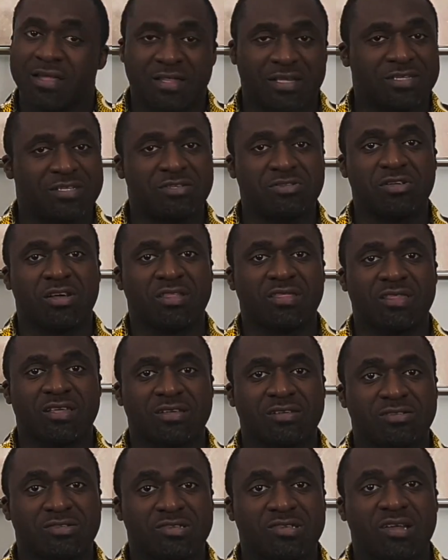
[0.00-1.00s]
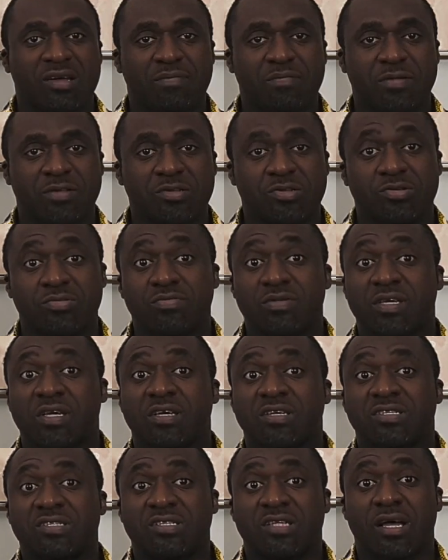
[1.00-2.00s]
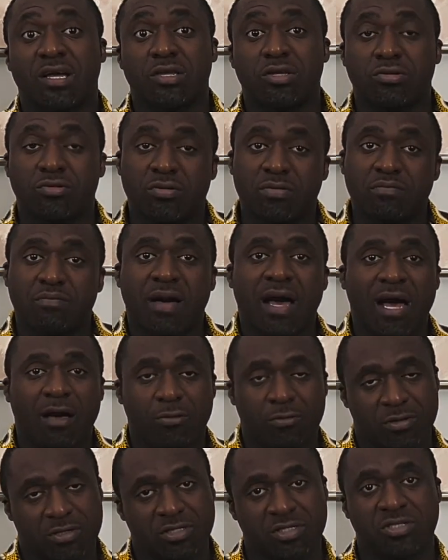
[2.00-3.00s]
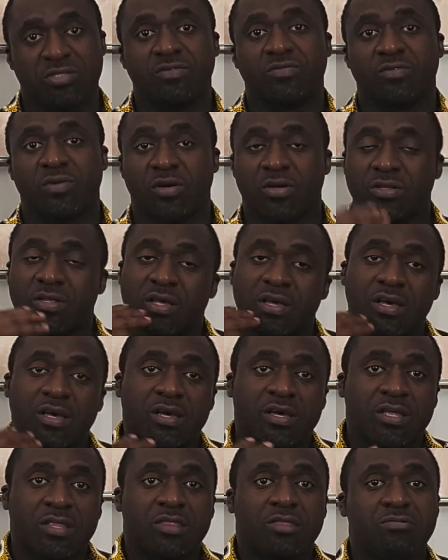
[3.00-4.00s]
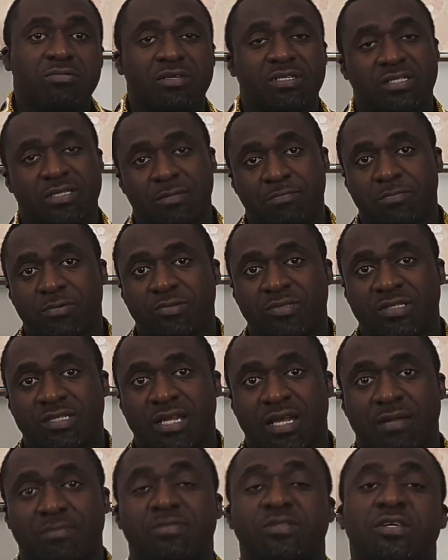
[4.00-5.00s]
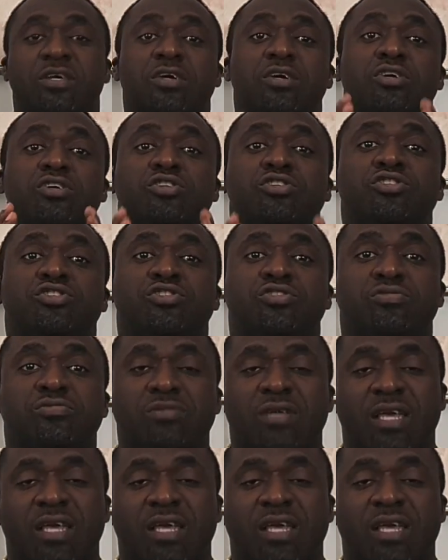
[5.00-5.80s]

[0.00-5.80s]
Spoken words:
There's nothing stopping you because now you're empowered. You've got three simple steps to